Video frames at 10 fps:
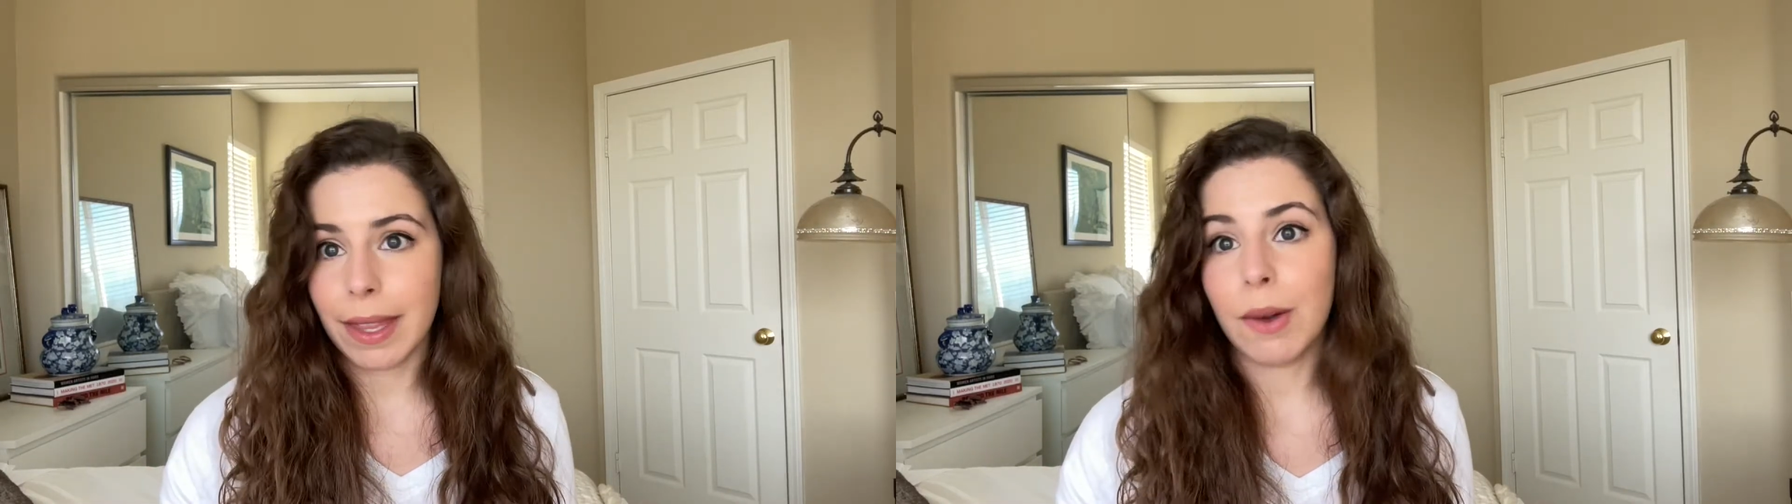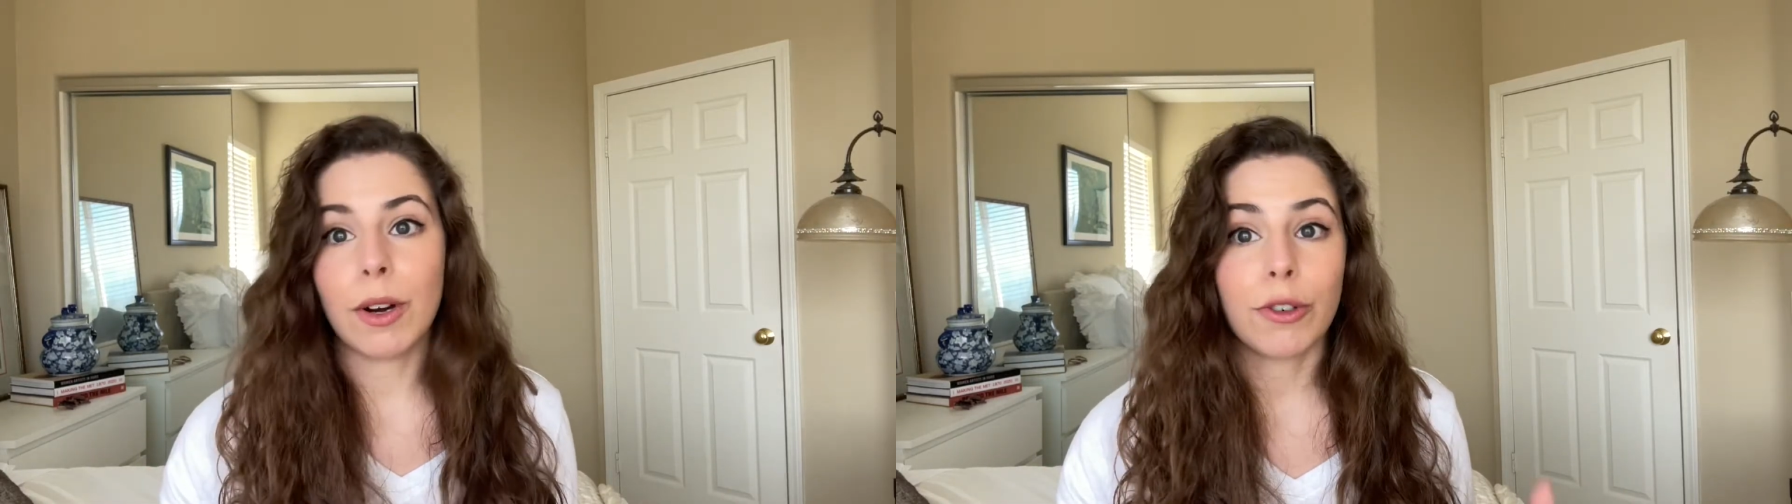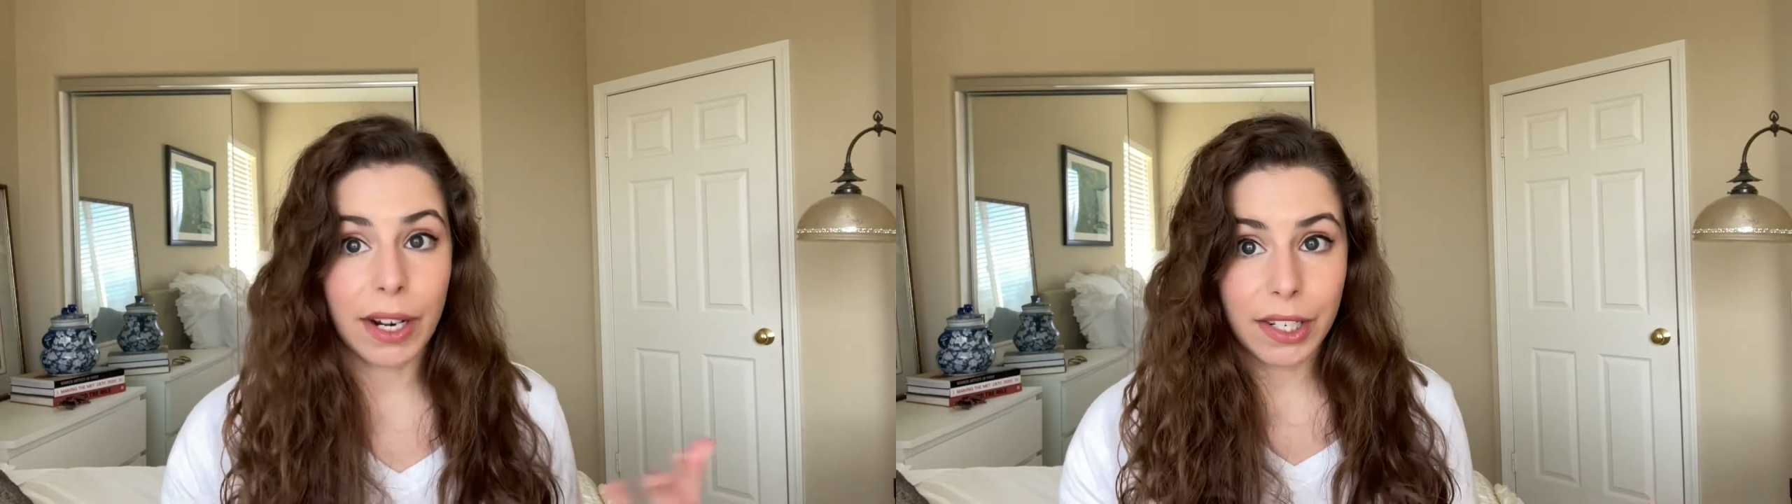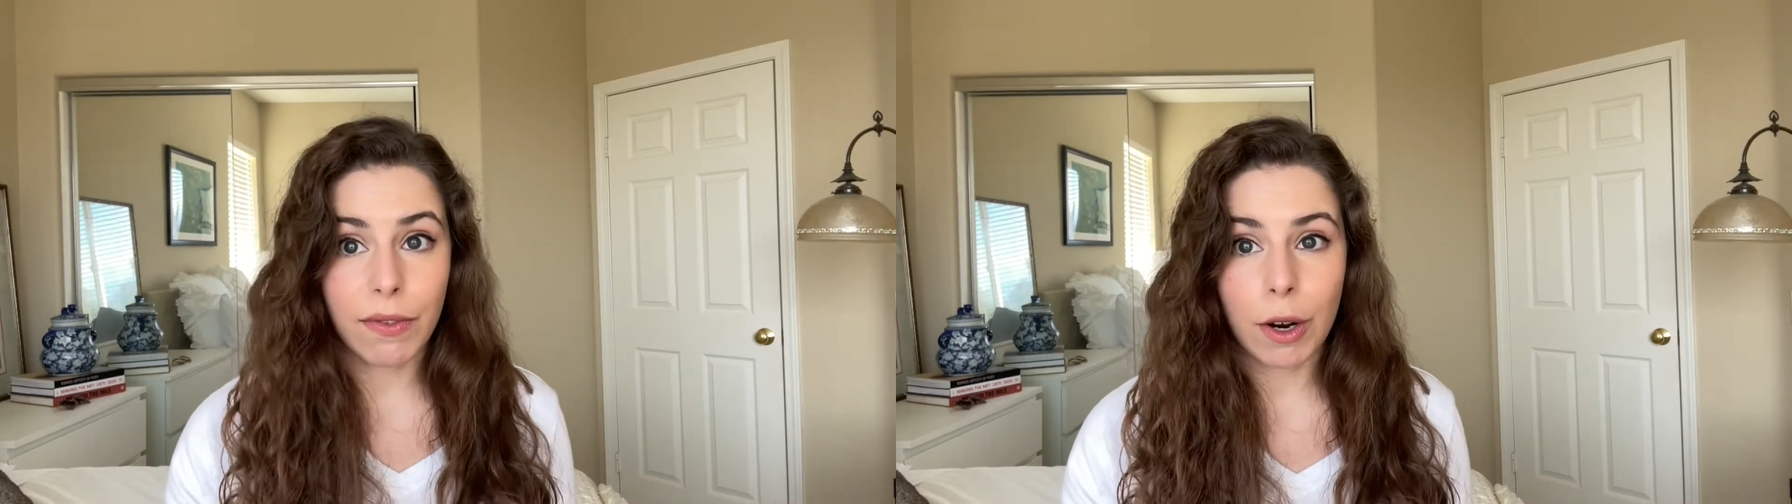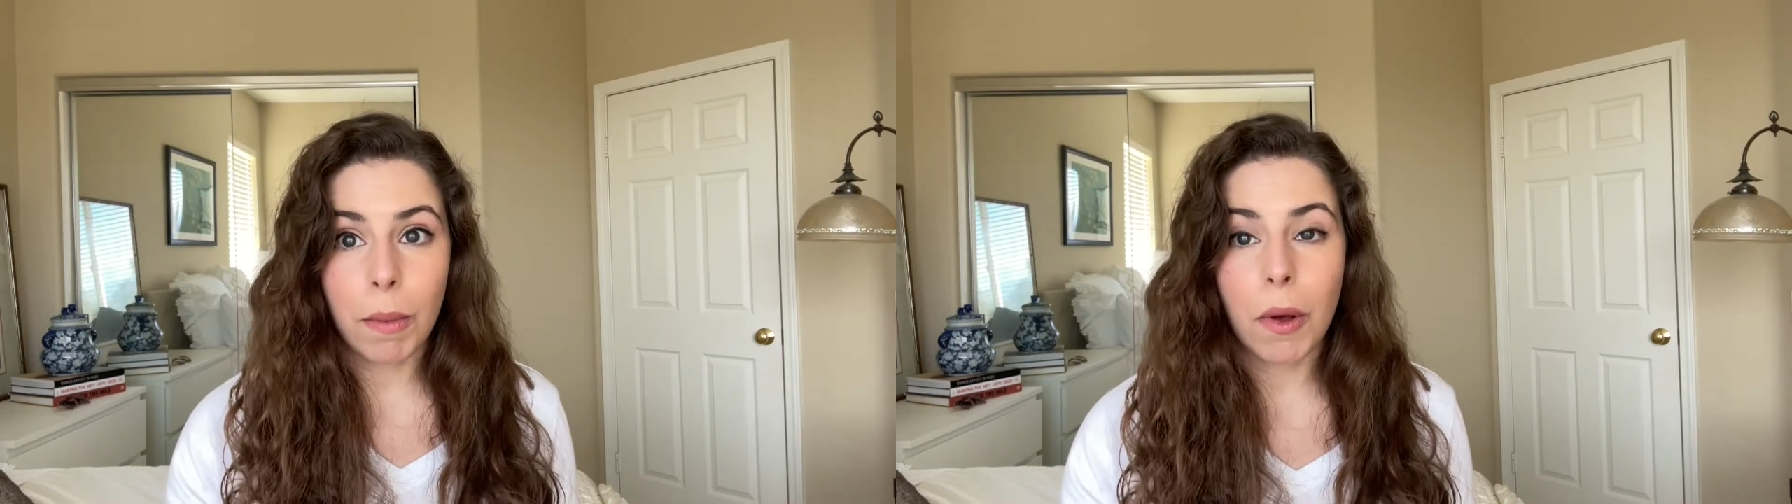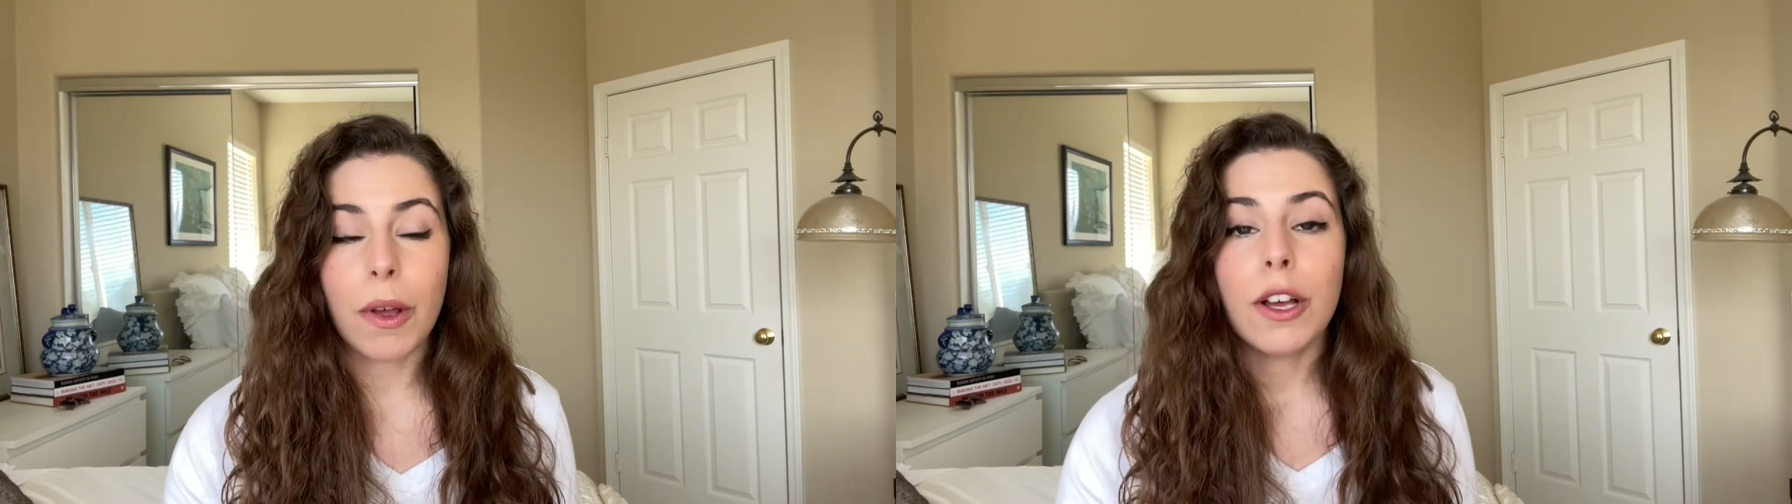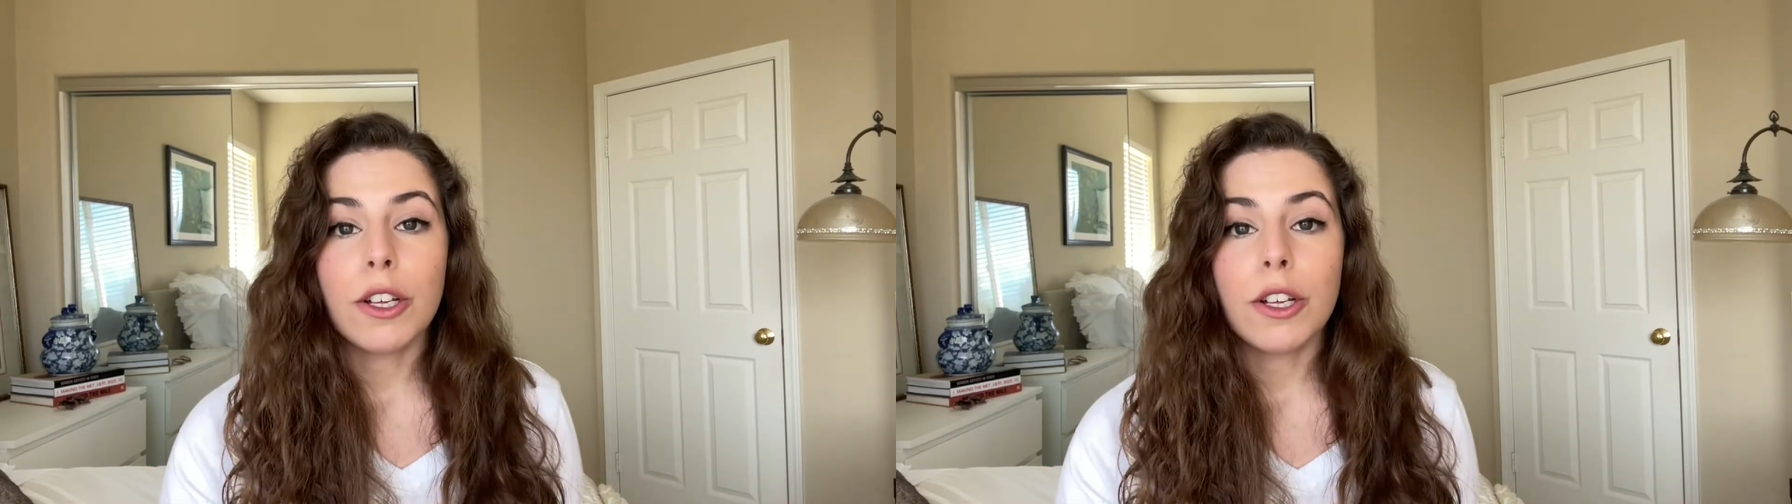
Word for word: they were transferable.